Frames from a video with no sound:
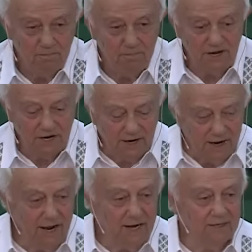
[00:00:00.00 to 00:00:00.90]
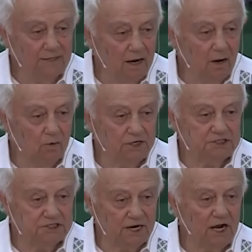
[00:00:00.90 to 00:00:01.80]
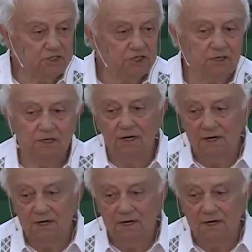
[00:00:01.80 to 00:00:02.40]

Behind our structure,